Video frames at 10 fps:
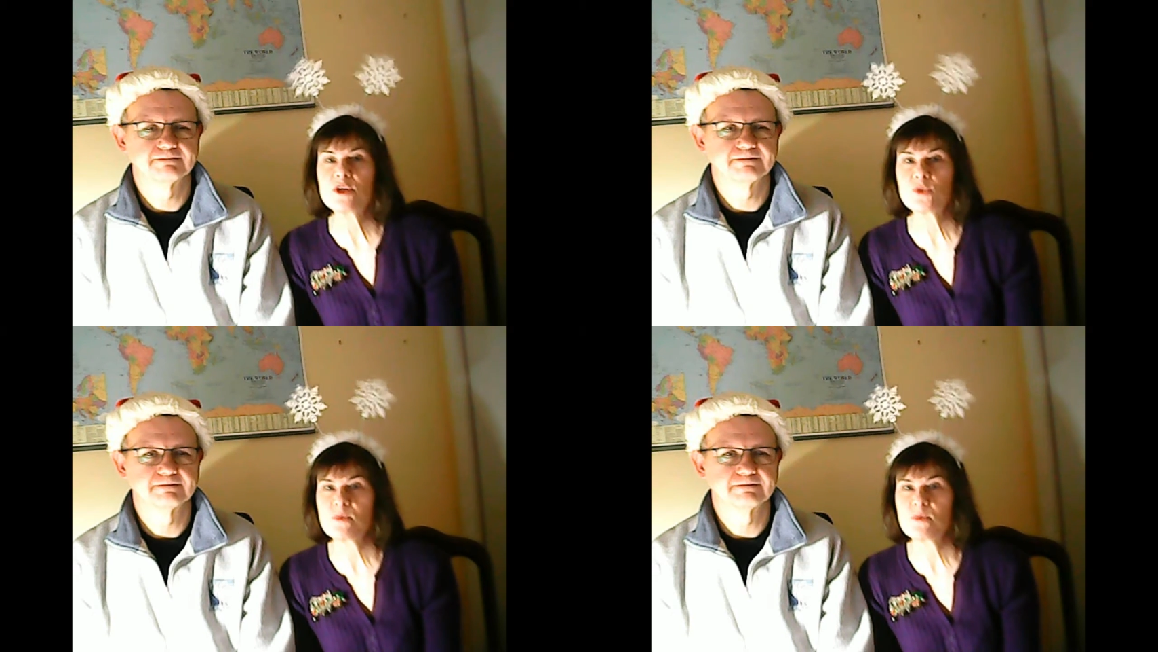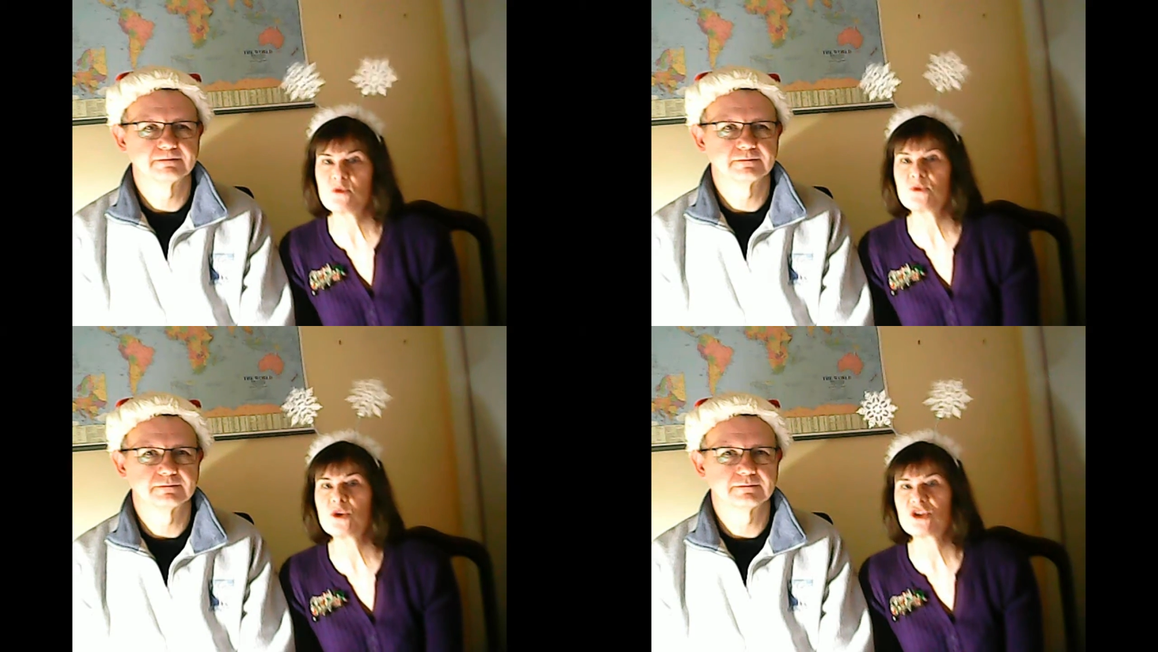Speaker 1: we brought
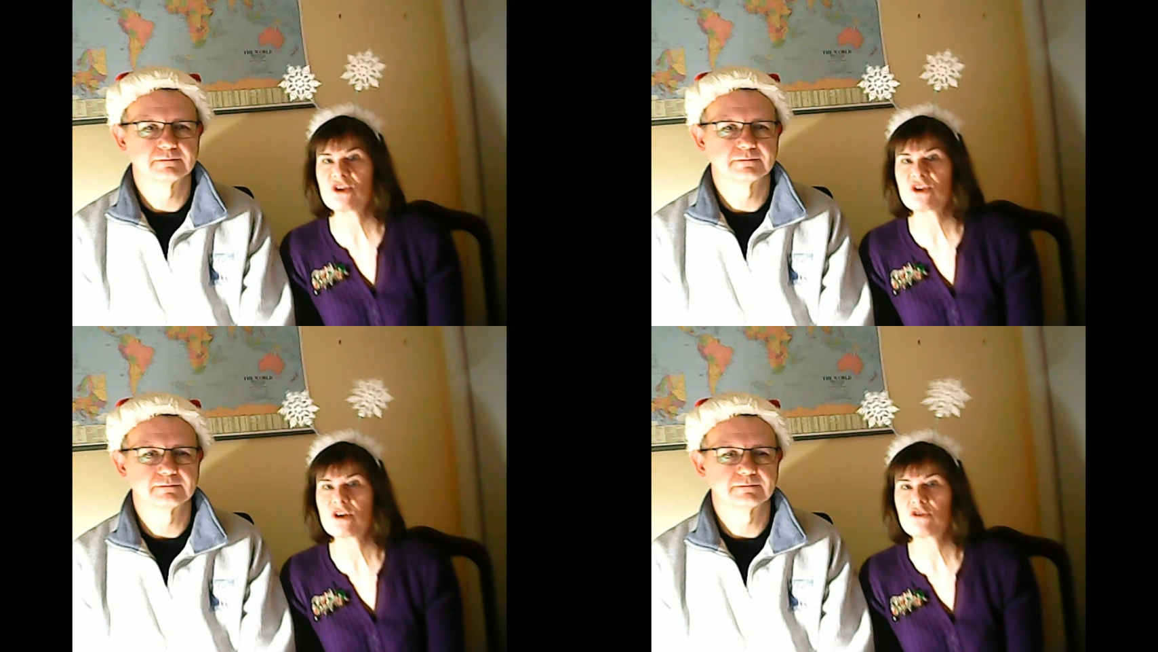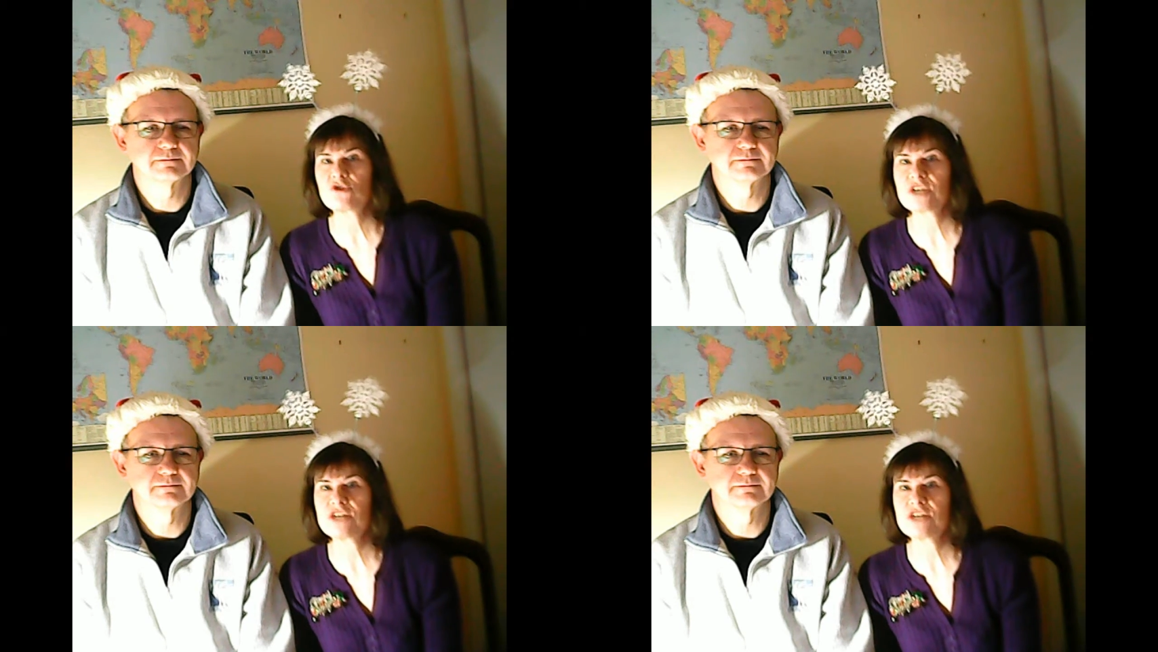some cross
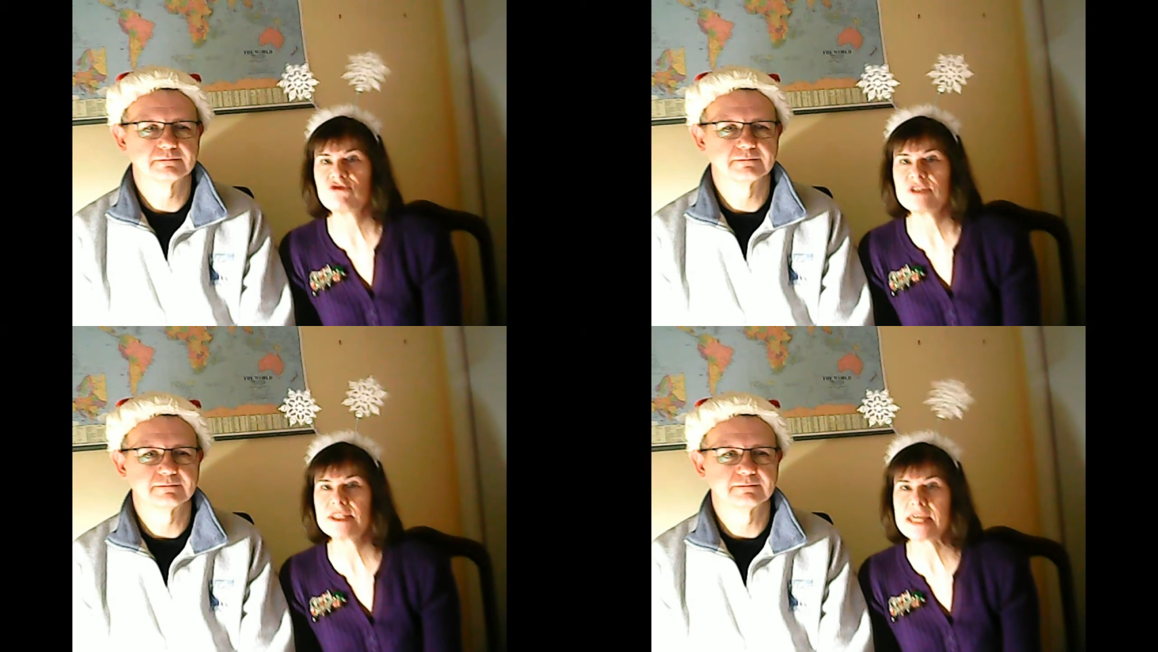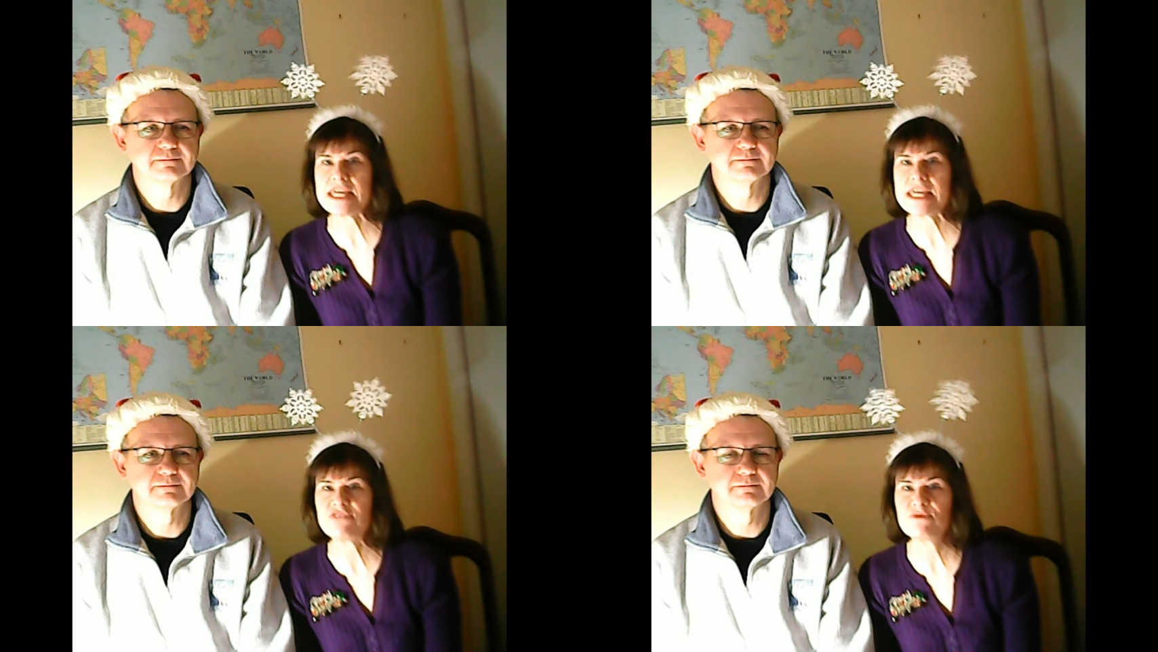country
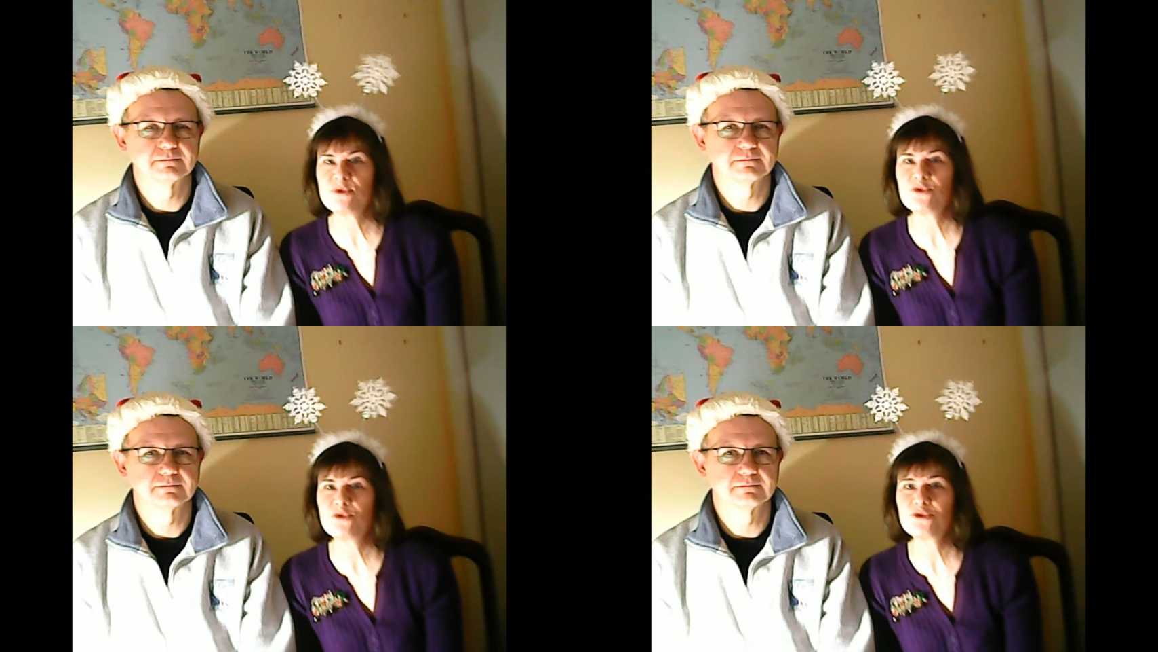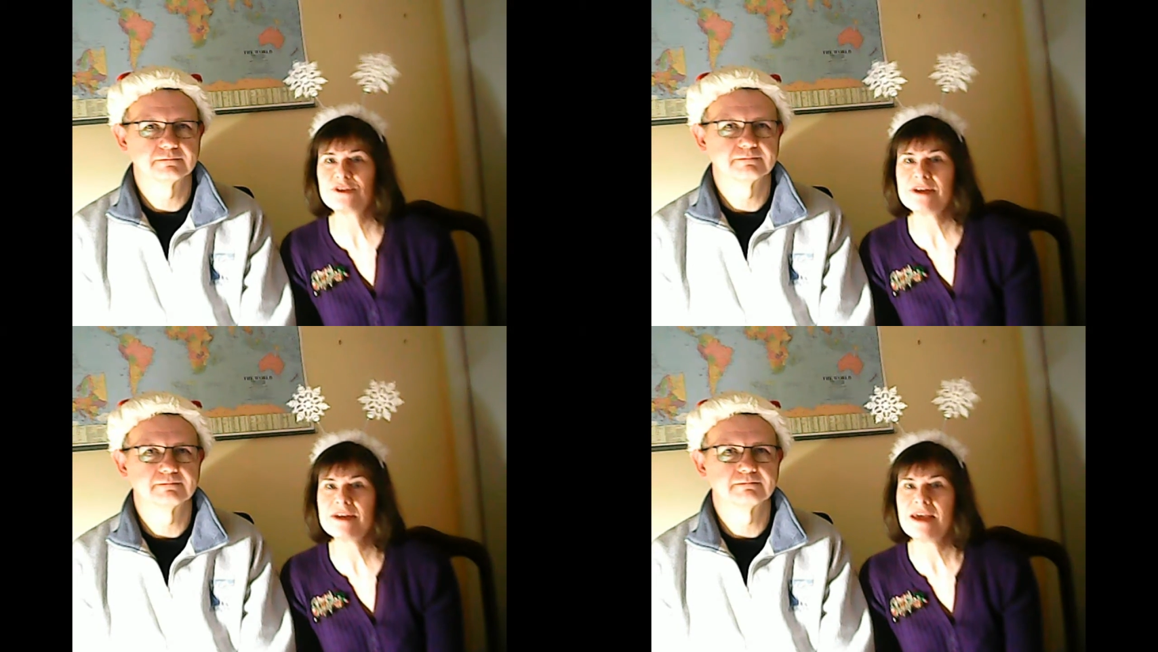skis from an auction,